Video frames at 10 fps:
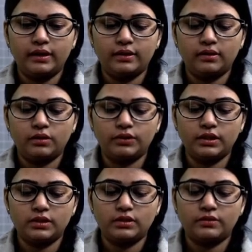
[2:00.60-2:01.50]
and how
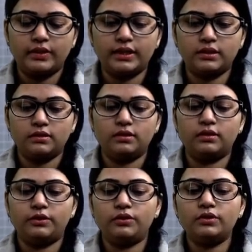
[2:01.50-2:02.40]
this cervical,
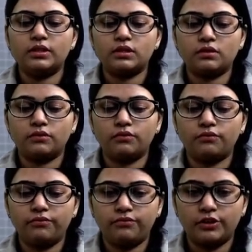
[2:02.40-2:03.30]
it's
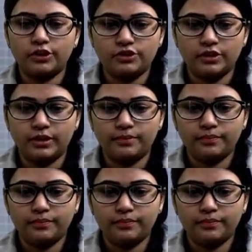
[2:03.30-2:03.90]
functioning.